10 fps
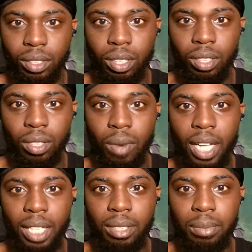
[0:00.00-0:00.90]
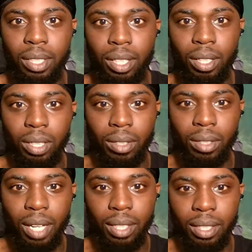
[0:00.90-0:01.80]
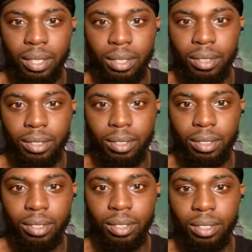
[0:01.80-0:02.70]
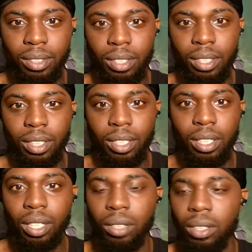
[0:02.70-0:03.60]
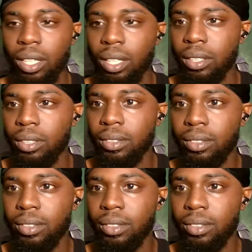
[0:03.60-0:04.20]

I don't know why I keep putting the lower low down there. Lower low,